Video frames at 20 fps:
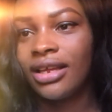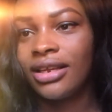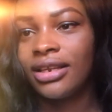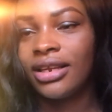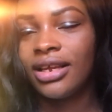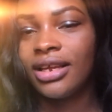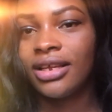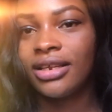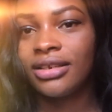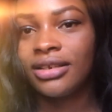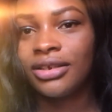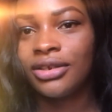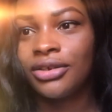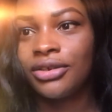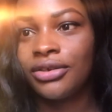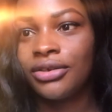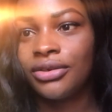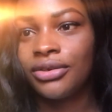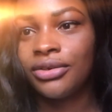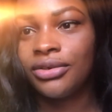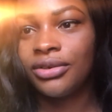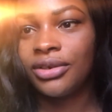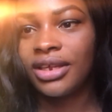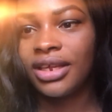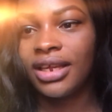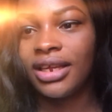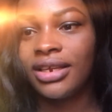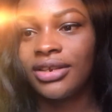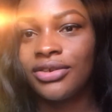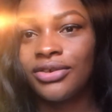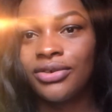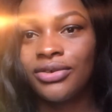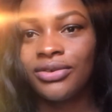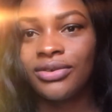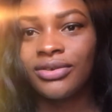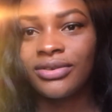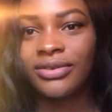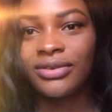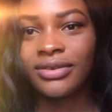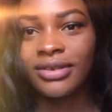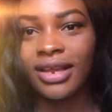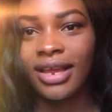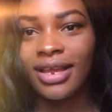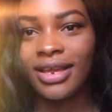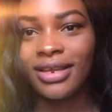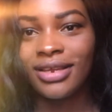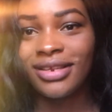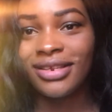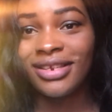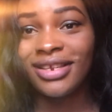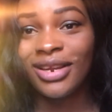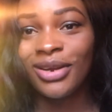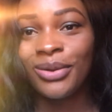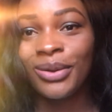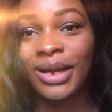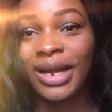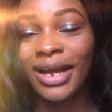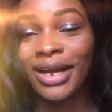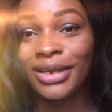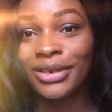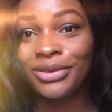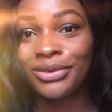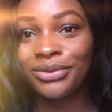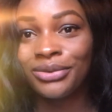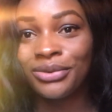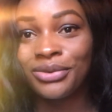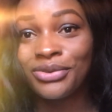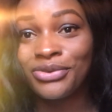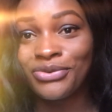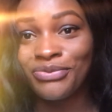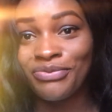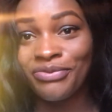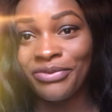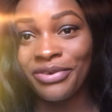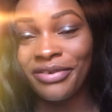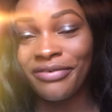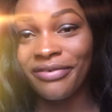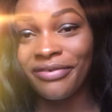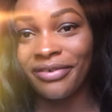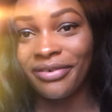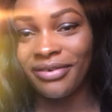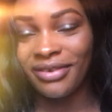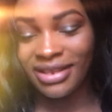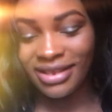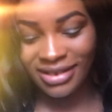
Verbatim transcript: then you can use yellow candle to pray for it.